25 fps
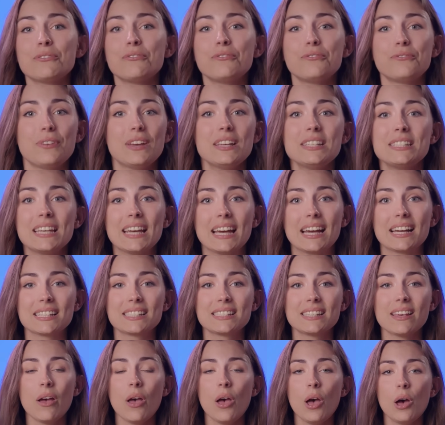of
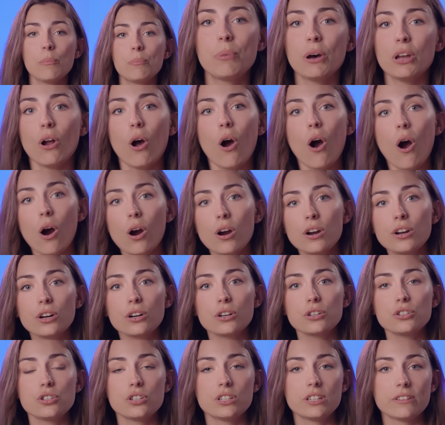physics, but
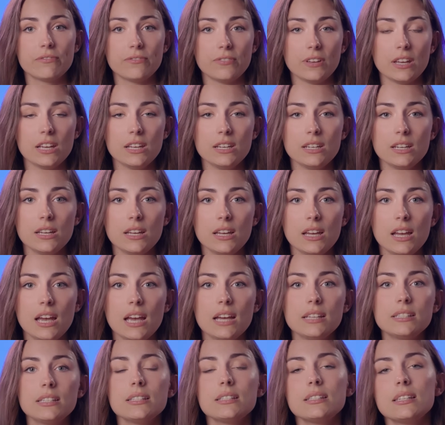harder to defeat
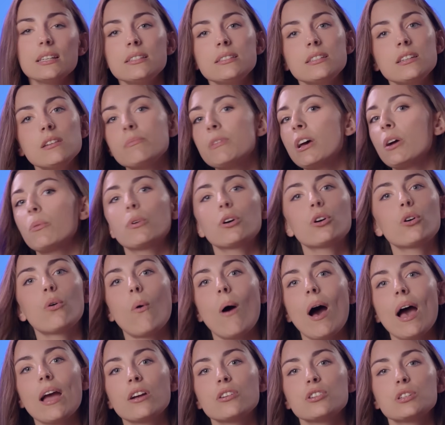is a system that
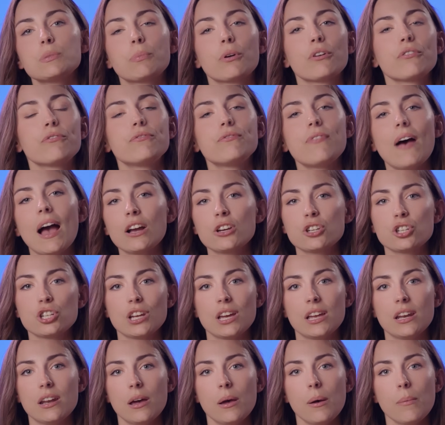requires
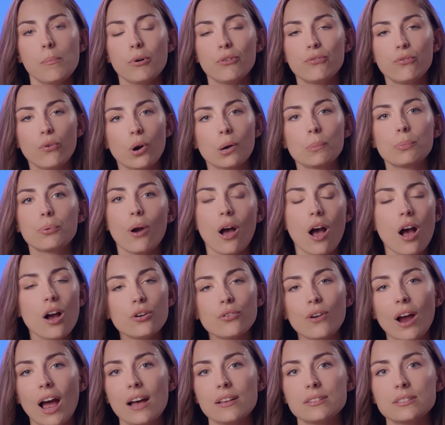perfection before
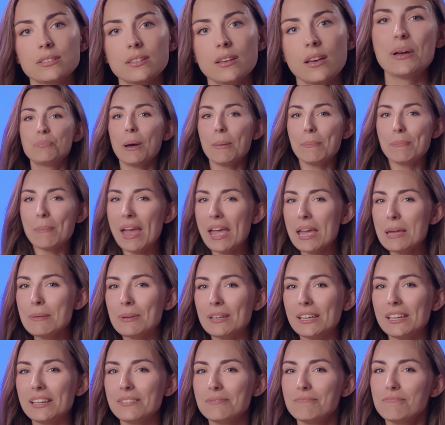progress. But
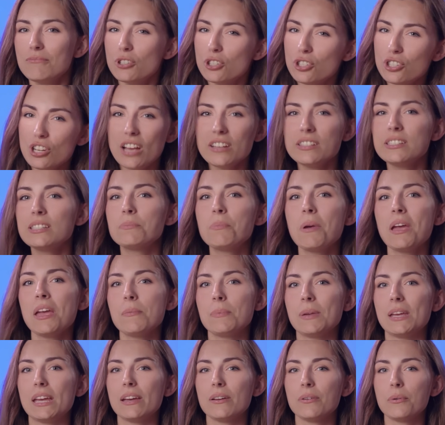maybe, just
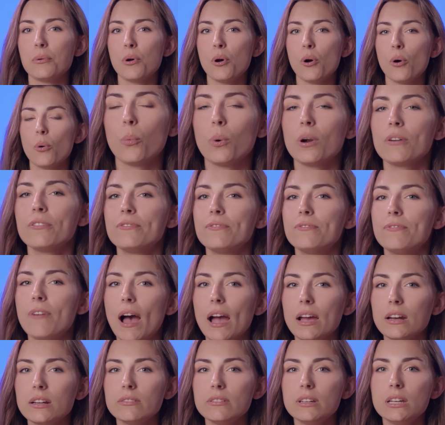maybe, we're
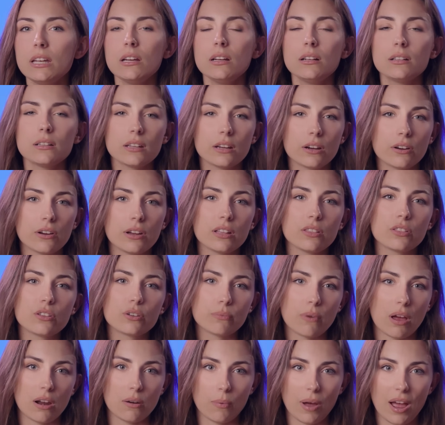finally clearing the
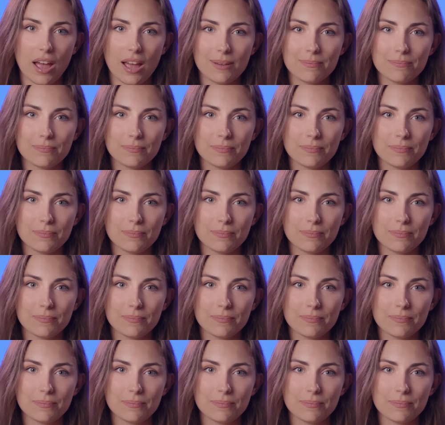runway.